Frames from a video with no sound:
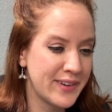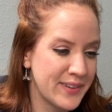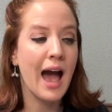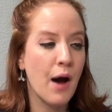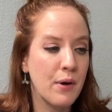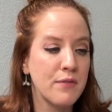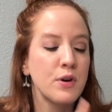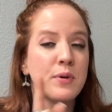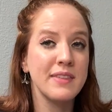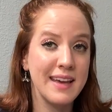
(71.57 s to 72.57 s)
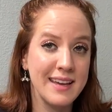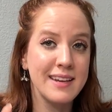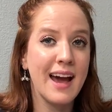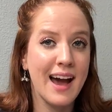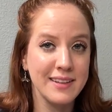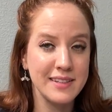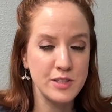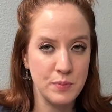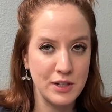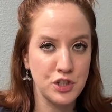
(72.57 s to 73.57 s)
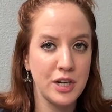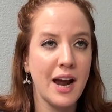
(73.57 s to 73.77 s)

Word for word: However, within Allie's spreadsheet,